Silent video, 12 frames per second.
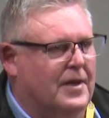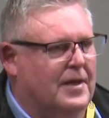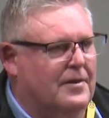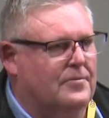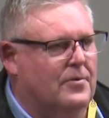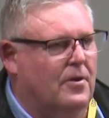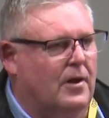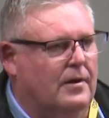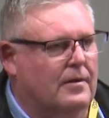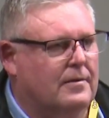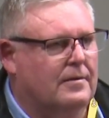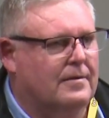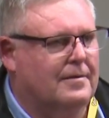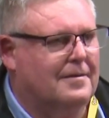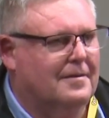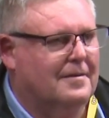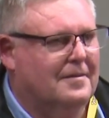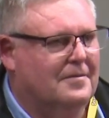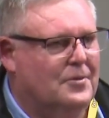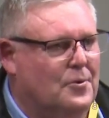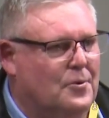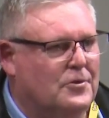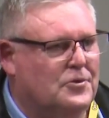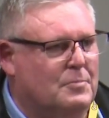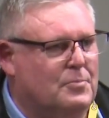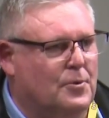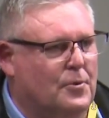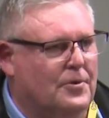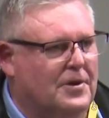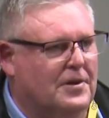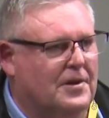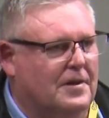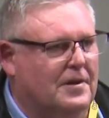get it right. The order's important, isn't it?